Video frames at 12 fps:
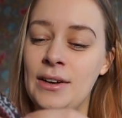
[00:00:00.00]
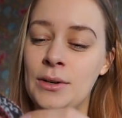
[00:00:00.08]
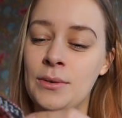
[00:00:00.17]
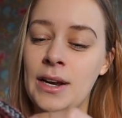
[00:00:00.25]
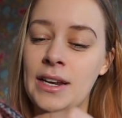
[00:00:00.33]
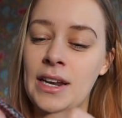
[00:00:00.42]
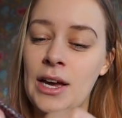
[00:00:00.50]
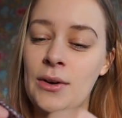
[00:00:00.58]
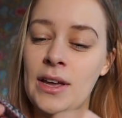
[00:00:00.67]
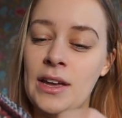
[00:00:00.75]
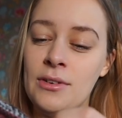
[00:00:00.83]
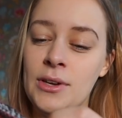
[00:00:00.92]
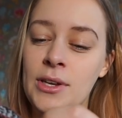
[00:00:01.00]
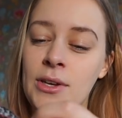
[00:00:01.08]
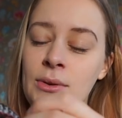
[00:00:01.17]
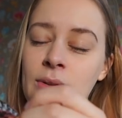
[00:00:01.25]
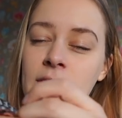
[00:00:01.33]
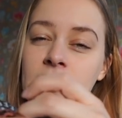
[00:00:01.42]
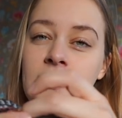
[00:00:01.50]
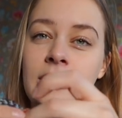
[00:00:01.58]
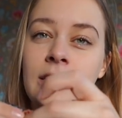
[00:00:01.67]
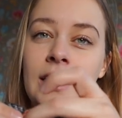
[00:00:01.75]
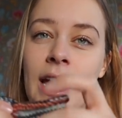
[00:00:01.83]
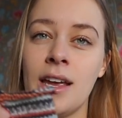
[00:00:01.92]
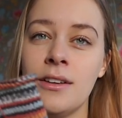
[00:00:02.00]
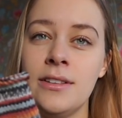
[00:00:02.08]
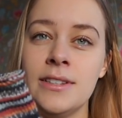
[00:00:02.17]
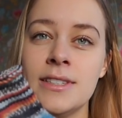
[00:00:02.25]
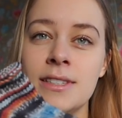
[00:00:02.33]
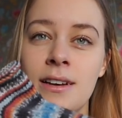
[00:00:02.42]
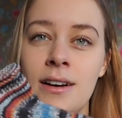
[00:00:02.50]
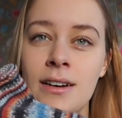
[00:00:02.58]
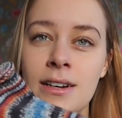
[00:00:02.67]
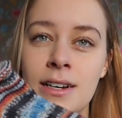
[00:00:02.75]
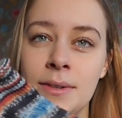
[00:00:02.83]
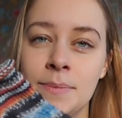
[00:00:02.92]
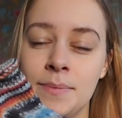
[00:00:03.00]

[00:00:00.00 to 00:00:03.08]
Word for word: Right now I have a cute little ankle sock